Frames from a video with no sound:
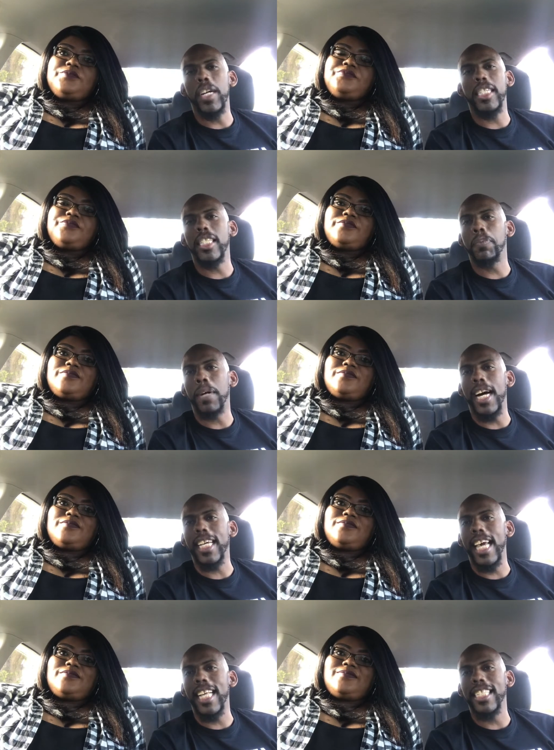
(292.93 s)
Speaker 1: wish this
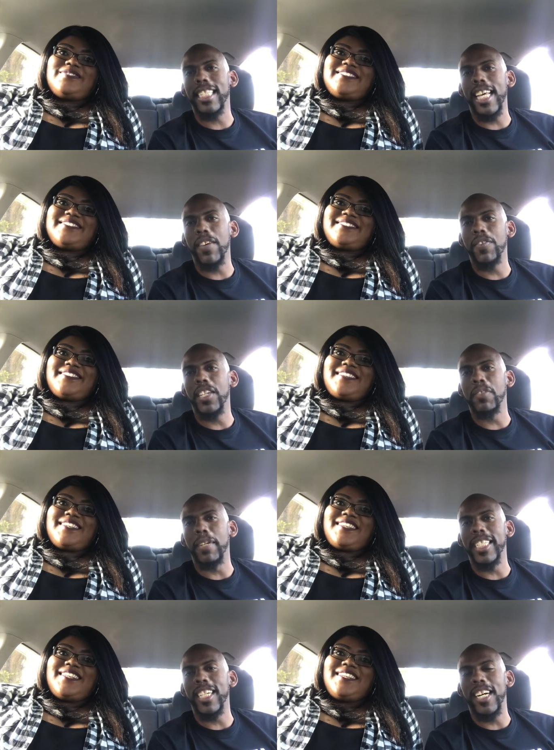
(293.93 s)
podcasting thing was
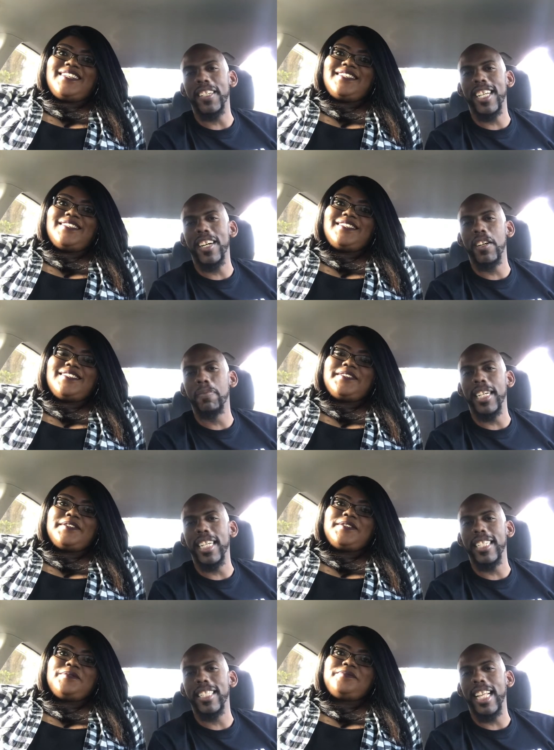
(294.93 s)
my job, y'all,
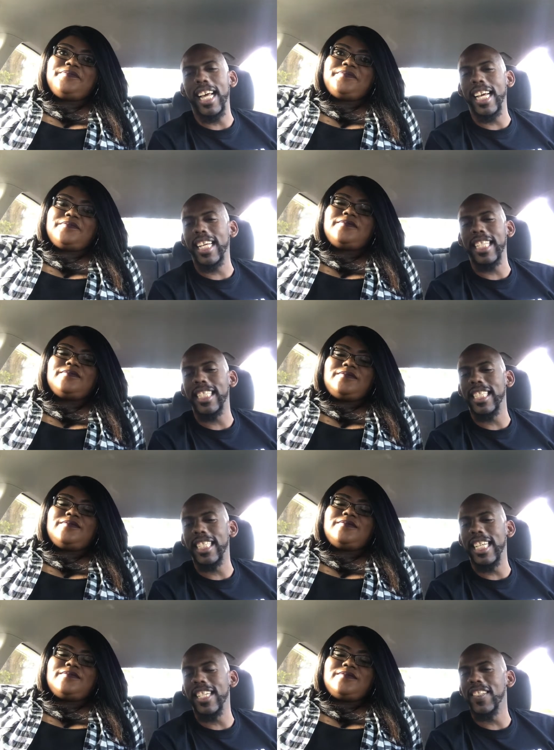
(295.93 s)
but it's
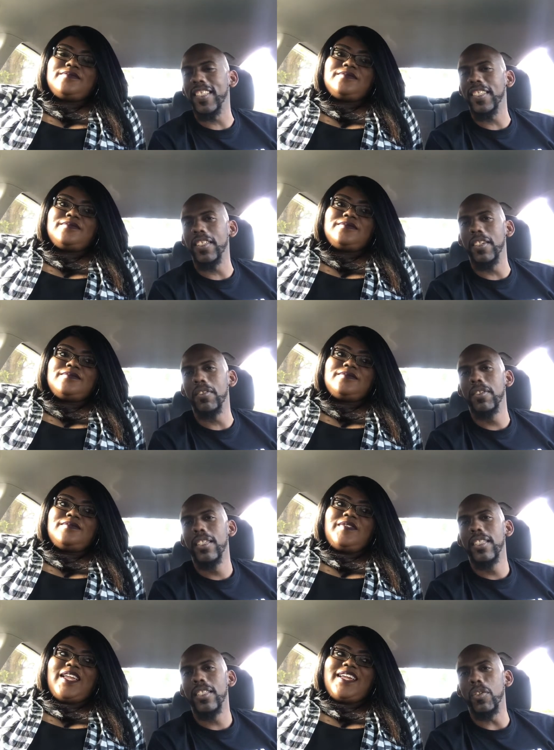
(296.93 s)
something else, you know.
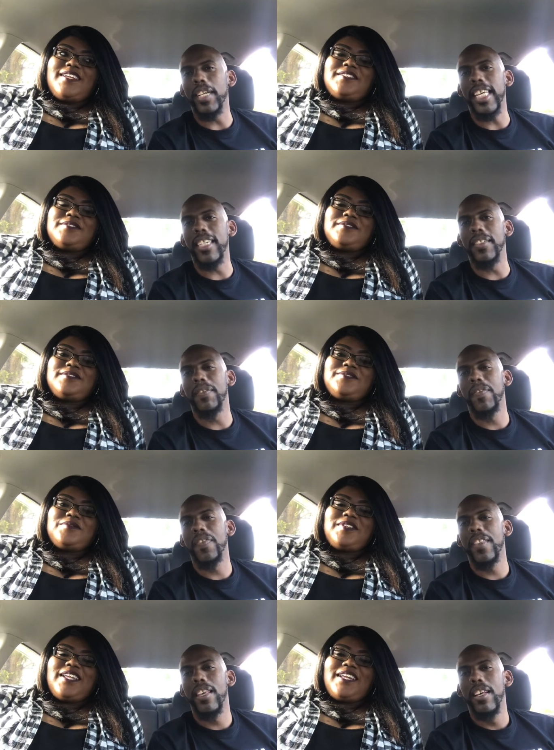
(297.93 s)
Yeah. So
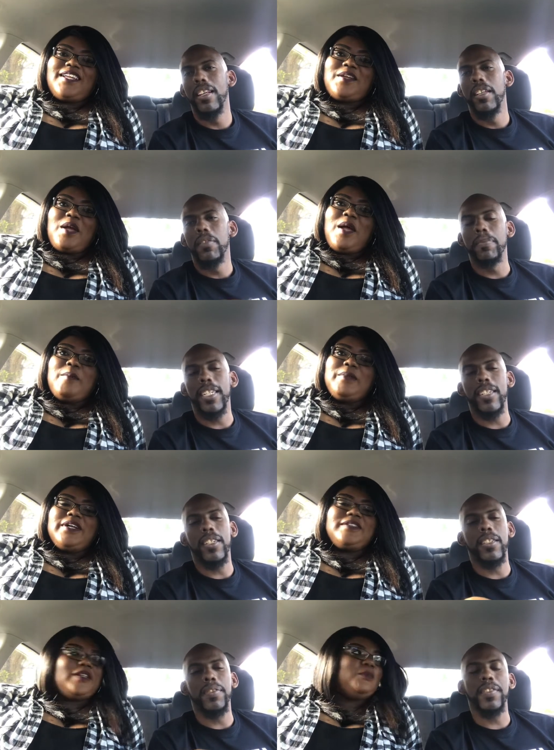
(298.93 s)
Speaker 2: yeah. But,
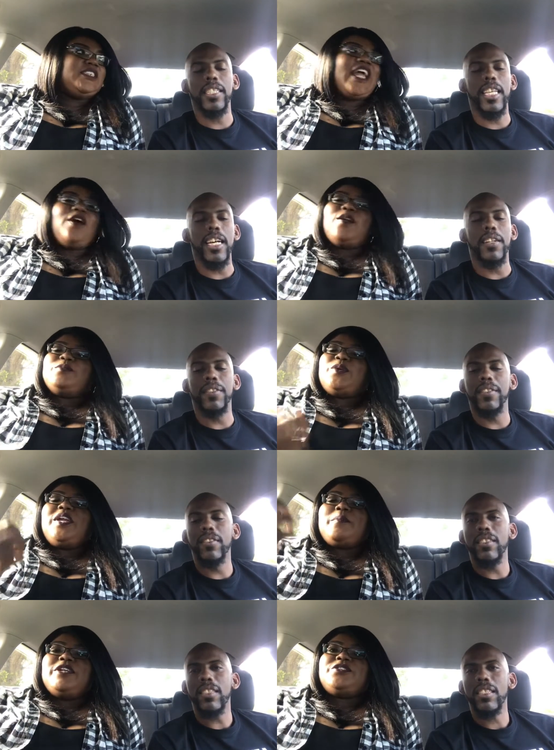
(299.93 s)
but um, I'm gonna stay on them so
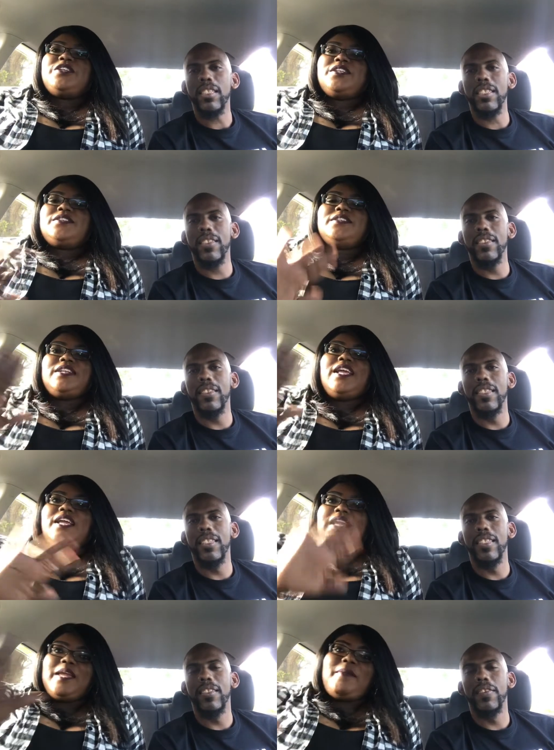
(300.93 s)
you can make sure to
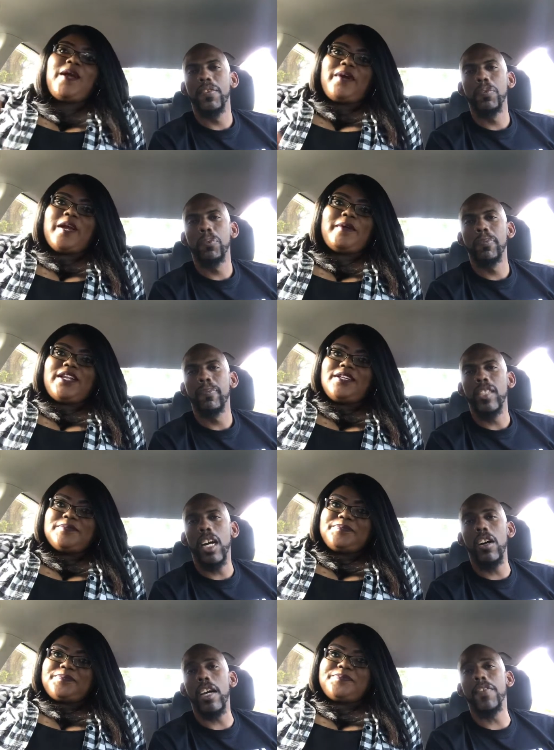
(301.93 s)
get back with everybody.
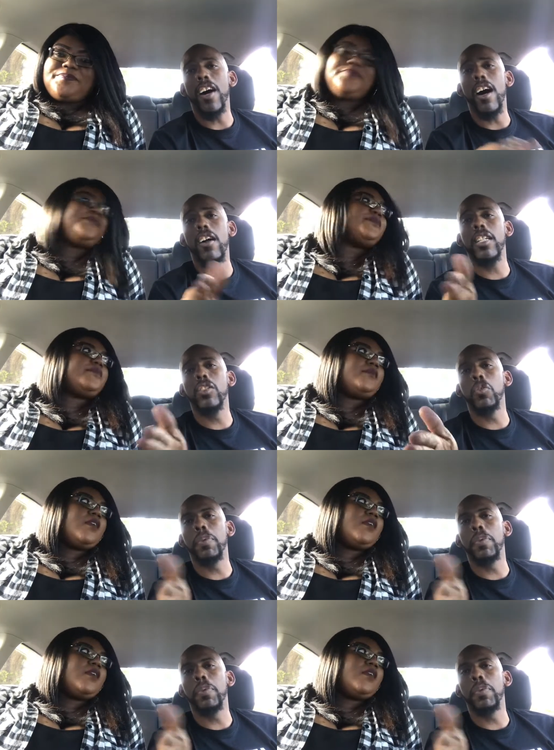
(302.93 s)
Speaker 1: Oh, and for all the new